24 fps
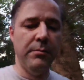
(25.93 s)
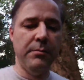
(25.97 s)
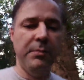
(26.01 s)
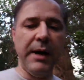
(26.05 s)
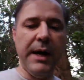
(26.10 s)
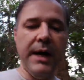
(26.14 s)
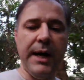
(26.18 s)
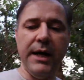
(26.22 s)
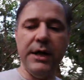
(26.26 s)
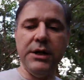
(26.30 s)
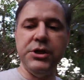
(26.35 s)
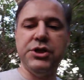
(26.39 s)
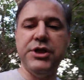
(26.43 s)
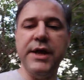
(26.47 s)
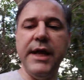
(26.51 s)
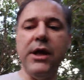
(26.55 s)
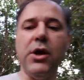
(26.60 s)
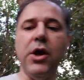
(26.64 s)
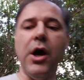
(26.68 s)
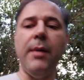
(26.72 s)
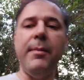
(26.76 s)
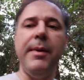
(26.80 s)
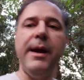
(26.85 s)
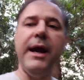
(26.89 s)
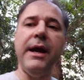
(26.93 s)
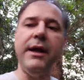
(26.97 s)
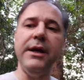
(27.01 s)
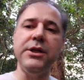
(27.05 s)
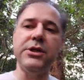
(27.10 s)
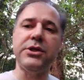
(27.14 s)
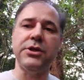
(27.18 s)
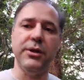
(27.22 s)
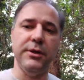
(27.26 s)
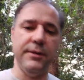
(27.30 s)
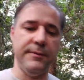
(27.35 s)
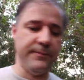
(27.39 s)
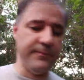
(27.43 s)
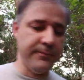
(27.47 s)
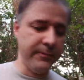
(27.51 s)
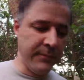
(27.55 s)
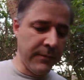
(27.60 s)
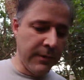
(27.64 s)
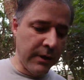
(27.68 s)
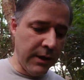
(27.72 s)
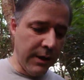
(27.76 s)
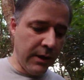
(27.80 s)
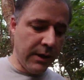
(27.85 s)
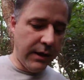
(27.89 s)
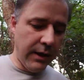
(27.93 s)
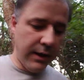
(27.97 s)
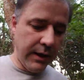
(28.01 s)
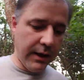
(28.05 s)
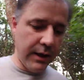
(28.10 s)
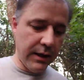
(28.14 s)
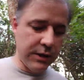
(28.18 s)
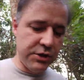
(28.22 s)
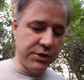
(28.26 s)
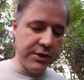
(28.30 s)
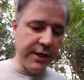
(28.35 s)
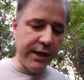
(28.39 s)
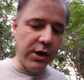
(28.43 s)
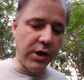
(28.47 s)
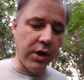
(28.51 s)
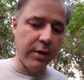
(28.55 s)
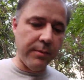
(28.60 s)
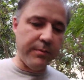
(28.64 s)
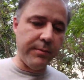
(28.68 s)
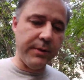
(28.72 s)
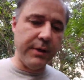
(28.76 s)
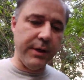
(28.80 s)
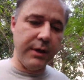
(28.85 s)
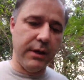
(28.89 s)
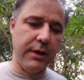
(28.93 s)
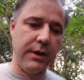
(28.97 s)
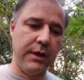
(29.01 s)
by Jacob Herrington, and Jacob